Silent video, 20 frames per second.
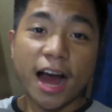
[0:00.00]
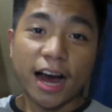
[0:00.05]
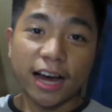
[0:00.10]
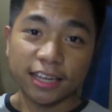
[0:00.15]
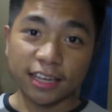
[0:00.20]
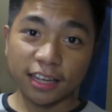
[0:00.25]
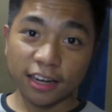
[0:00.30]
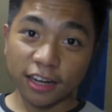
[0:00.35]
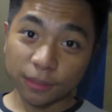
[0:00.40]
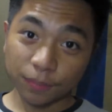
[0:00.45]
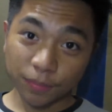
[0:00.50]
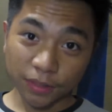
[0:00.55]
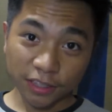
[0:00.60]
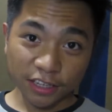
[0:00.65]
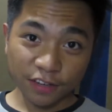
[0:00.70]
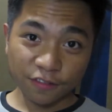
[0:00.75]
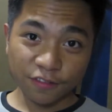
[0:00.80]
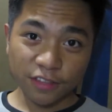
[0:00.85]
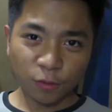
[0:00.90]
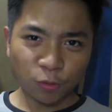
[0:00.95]
I cannot
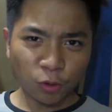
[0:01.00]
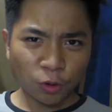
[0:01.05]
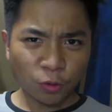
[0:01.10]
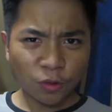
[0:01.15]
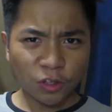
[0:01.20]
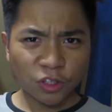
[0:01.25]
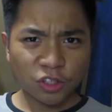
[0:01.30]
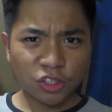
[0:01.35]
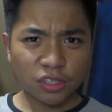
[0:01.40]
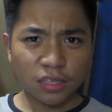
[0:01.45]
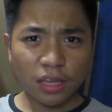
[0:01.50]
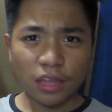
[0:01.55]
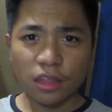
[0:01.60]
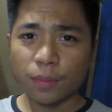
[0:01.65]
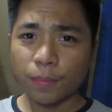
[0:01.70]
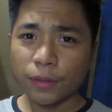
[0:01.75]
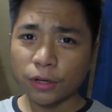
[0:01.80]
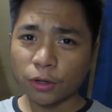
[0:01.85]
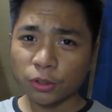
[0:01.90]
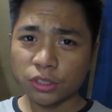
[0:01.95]
believe that we reached the
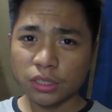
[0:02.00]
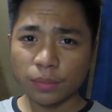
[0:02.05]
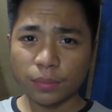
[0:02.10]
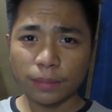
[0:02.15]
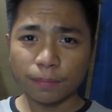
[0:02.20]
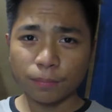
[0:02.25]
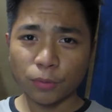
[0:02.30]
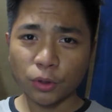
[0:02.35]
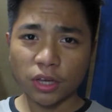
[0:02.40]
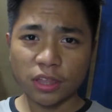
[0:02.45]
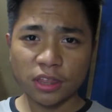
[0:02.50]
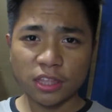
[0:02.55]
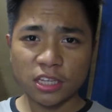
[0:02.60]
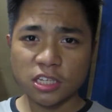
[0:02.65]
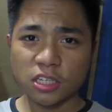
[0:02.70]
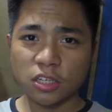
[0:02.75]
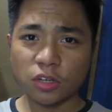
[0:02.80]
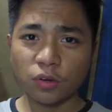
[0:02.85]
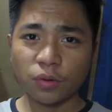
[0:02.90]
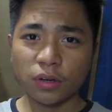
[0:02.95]
penultimate book in this
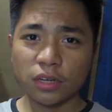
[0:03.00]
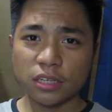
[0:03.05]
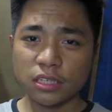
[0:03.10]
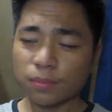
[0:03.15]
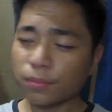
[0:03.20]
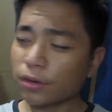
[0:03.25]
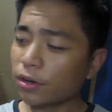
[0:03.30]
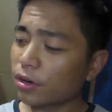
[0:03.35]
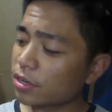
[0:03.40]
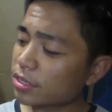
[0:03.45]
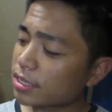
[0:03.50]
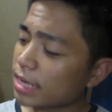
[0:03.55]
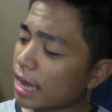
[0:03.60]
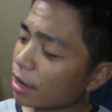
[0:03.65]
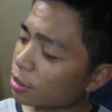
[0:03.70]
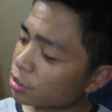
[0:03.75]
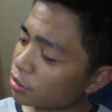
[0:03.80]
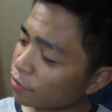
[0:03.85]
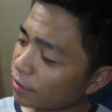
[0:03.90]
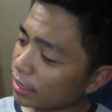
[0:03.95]
series because
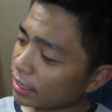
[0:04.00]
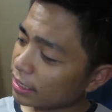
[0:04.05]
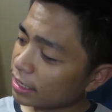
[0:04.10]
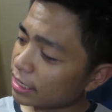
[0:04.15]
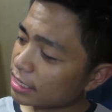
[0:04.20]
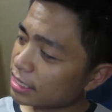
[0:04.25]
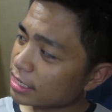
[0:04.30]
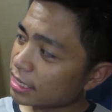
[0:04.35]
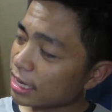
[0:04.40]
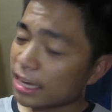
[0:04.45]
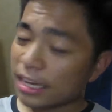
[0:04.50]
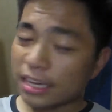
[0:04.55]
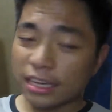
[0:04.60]
House of Hades